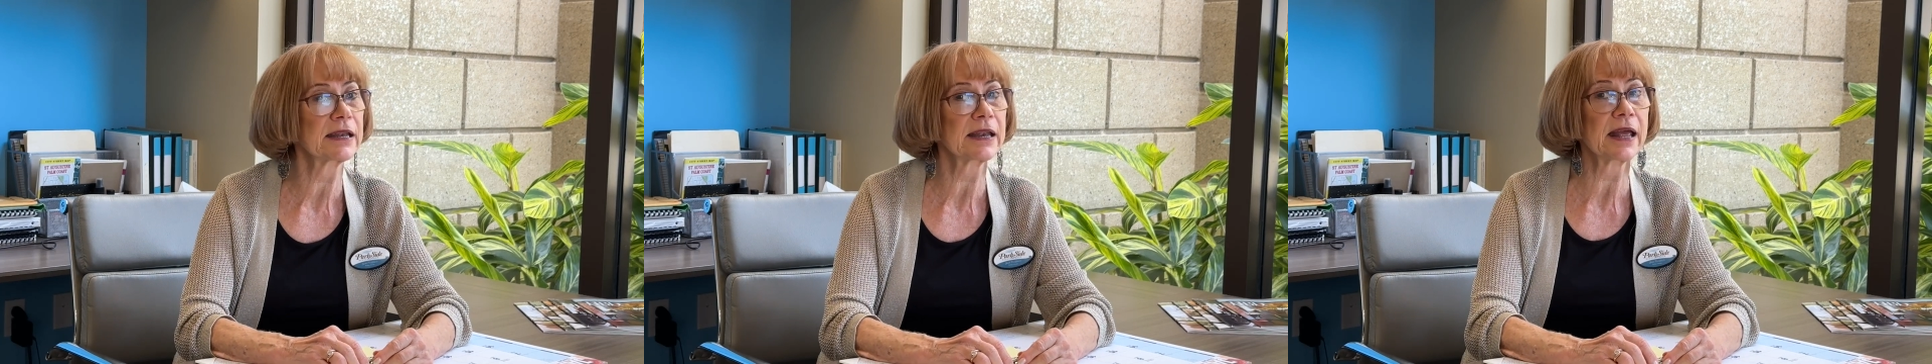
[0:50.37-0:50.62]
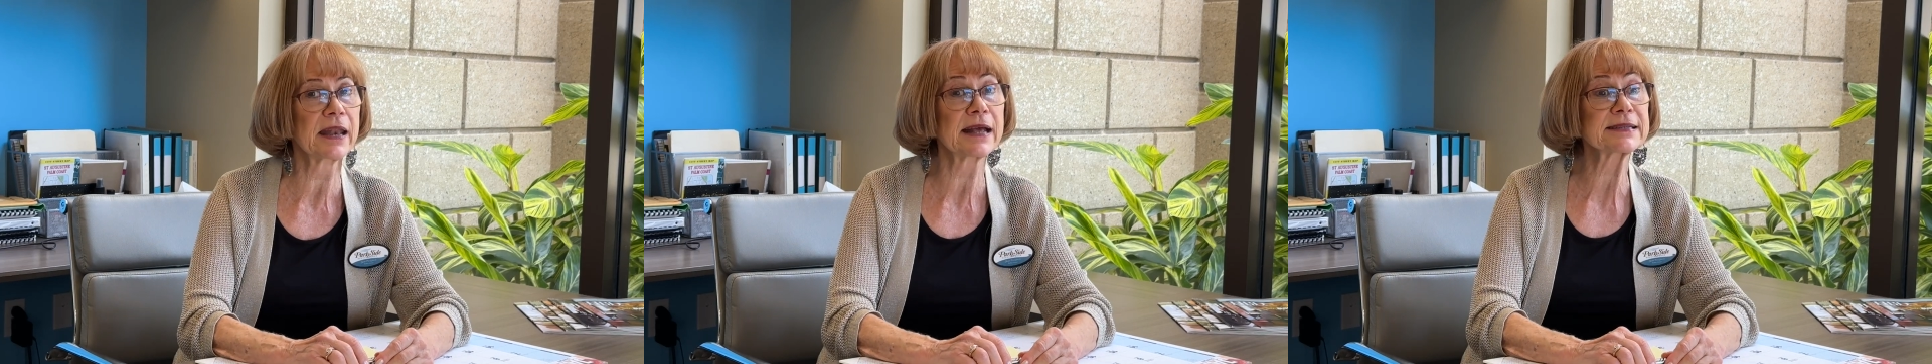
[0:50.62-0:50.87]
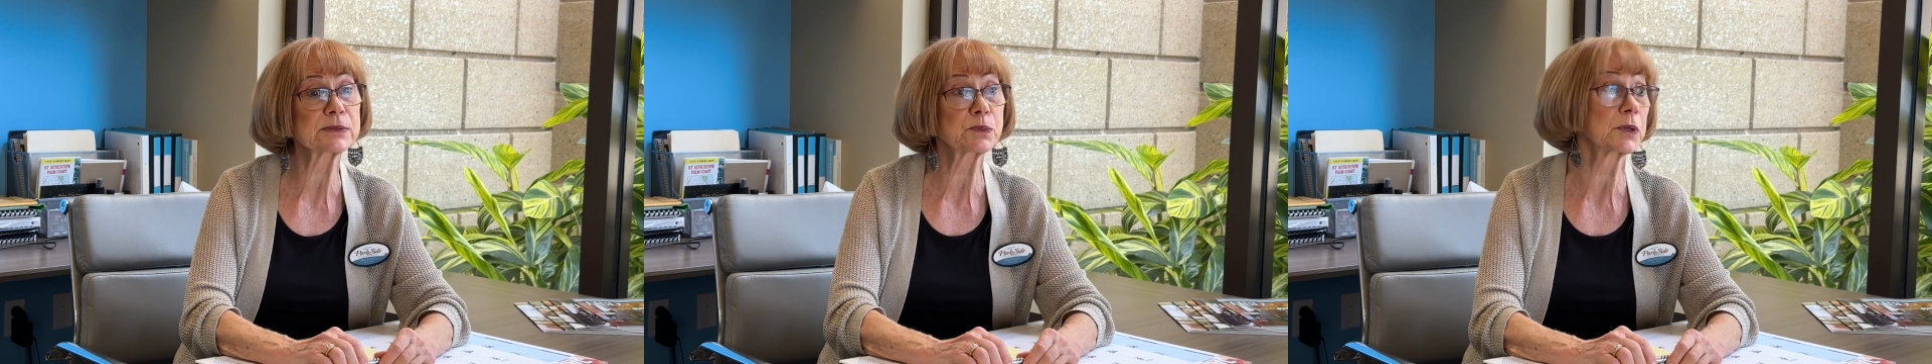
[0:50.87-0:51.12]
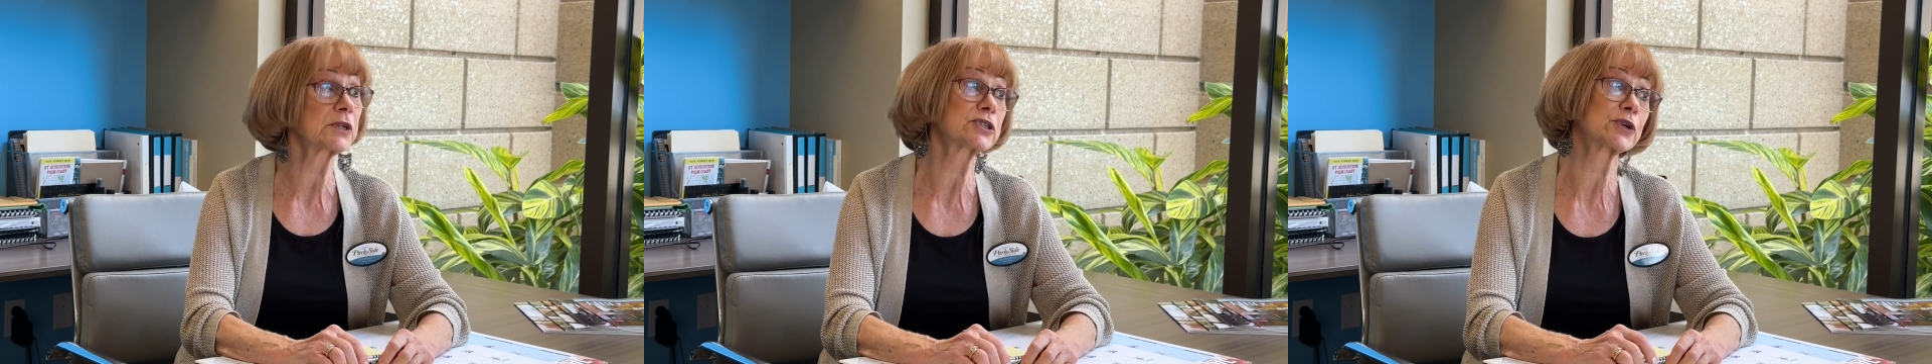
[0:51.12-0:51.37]
And, and, as a
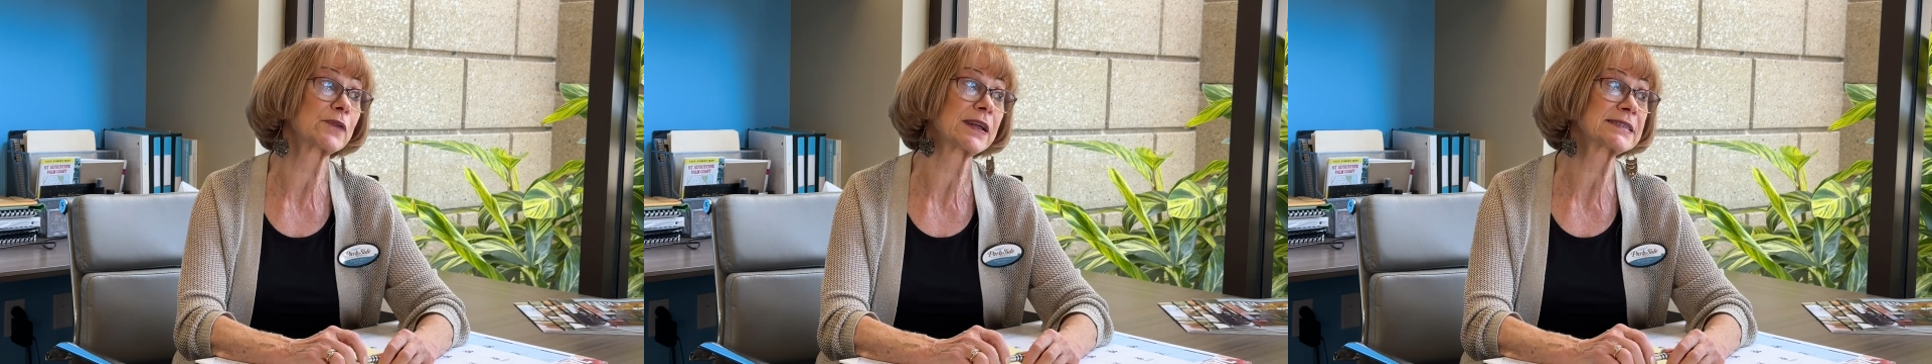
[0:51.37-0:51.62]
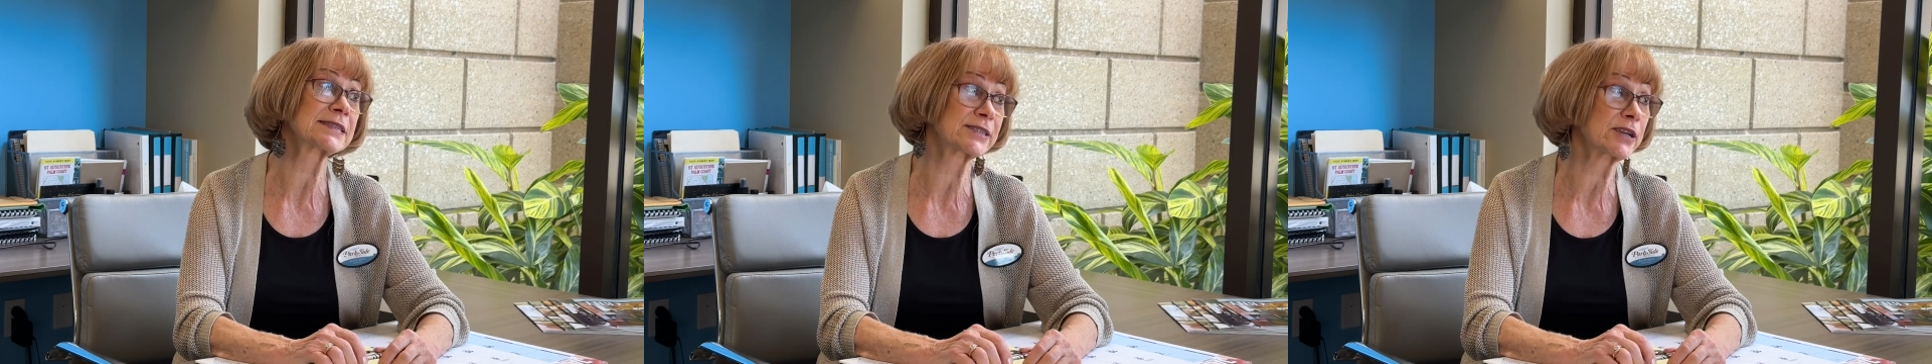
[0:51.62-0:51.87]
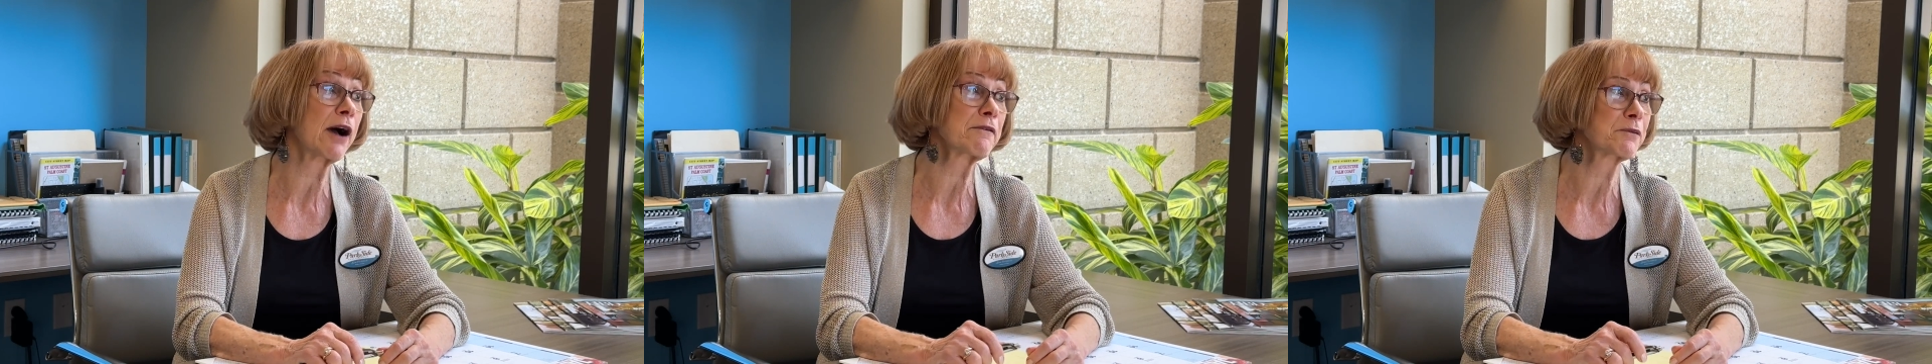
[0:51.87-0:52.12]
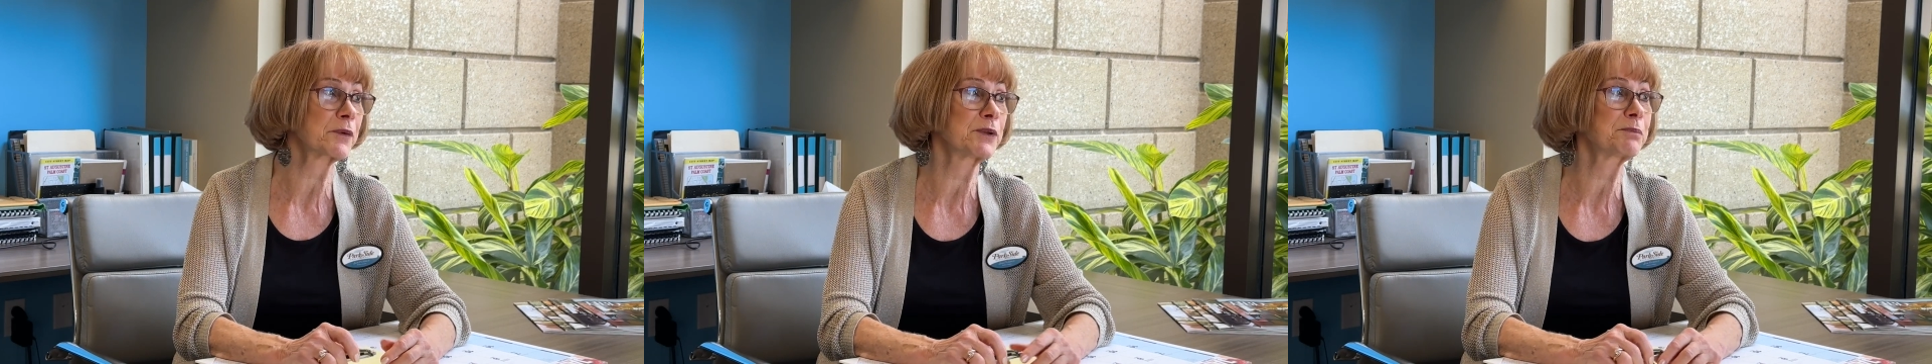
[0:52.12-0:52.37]
realtor, that's
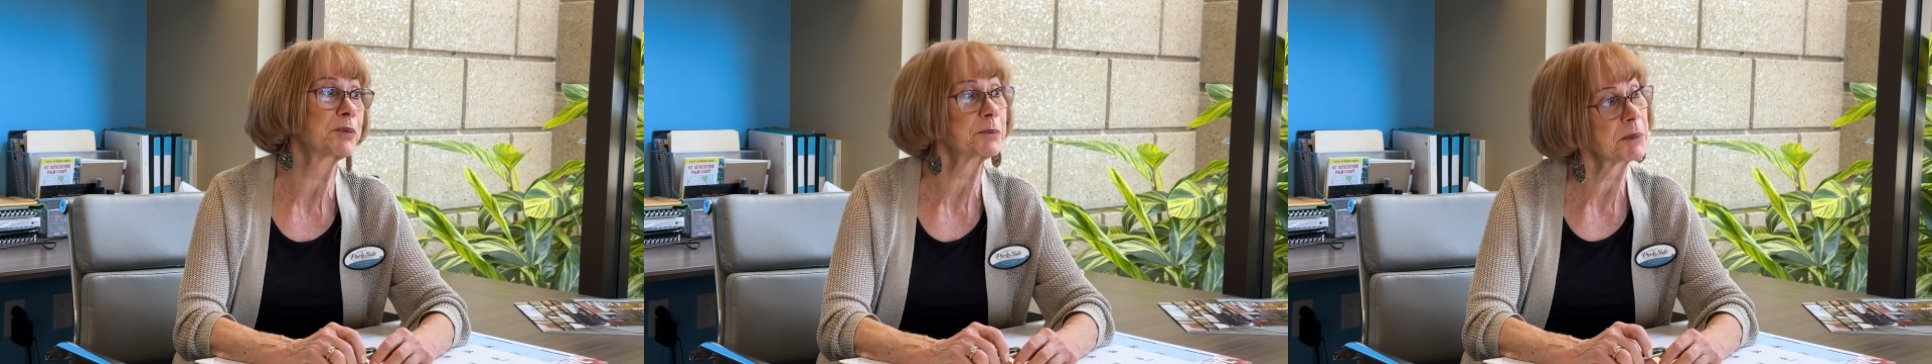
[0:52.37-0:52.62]
tough when you put